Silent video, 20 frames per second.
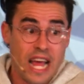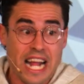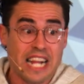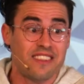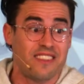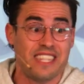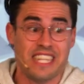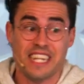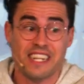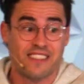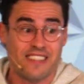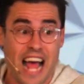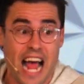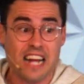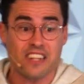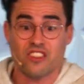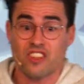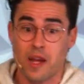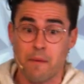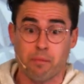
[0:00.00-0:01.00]
It's the
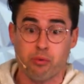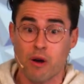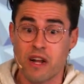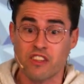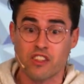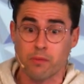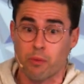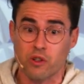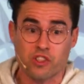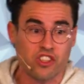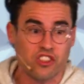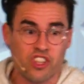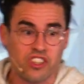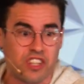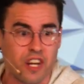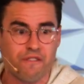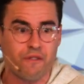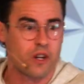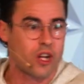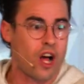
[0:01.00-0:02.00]
exact same principle, it's just a
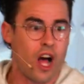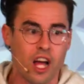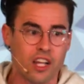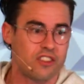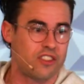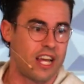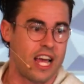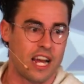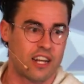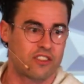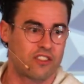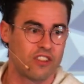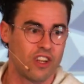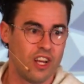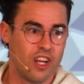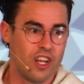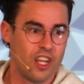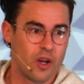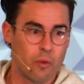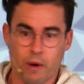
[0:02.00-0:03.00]
different context.
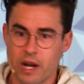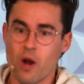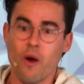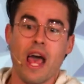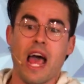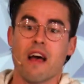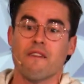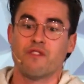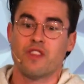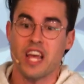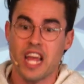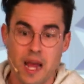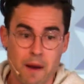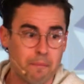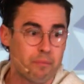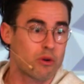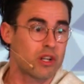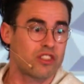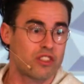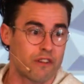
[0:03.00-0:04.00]
We don't have the
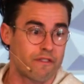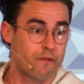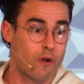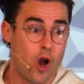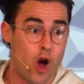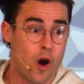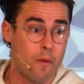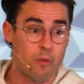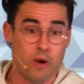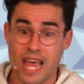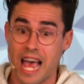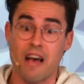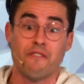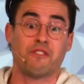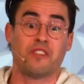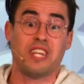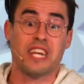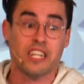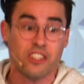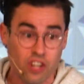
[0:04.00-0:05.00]
Empress of Rome. We have
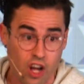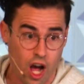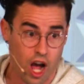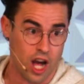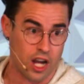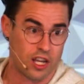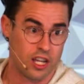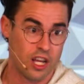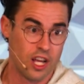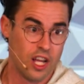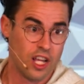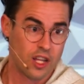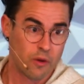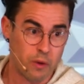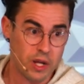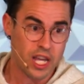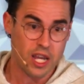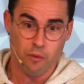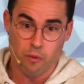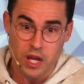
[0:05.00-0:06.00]
TikTok.
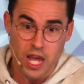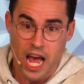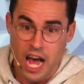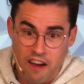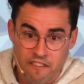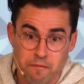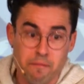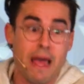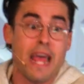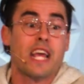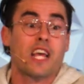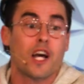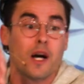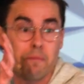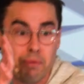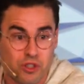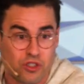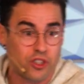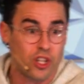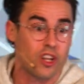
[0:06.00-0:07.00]
We, we have makeup
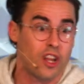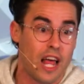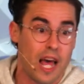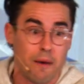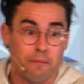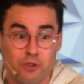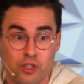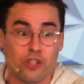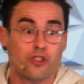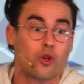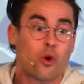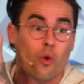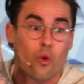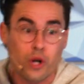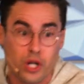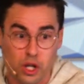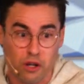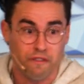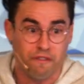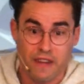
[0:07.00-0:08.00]
celeb
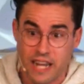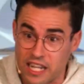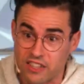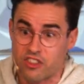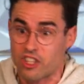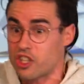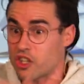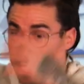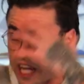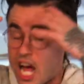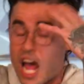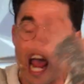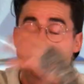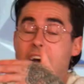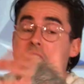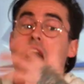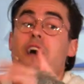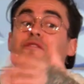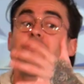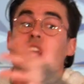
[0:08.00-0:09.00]
tutorial vids. And you're like, I
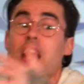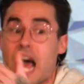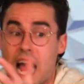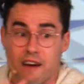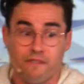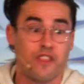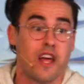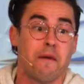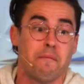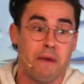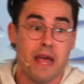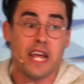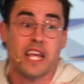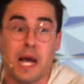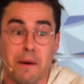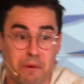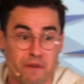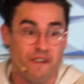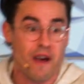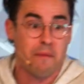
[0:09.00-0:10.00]
have to have that
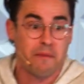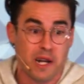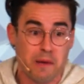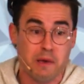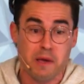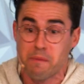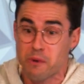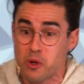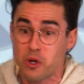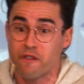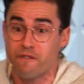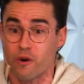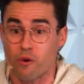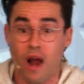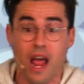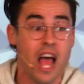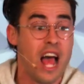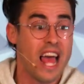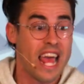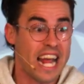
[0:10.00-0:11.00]
makeup if I'm going to be beautiful,
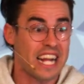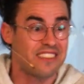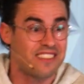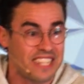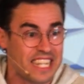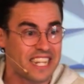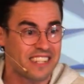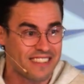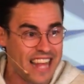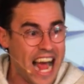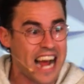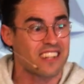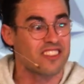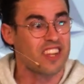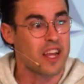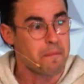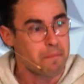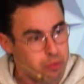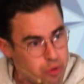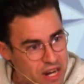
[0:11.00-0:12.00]
right? It's the exact
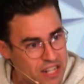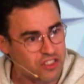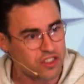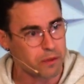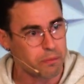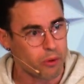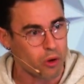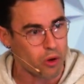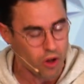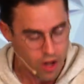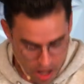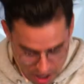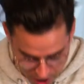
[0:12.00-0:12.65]
same principle,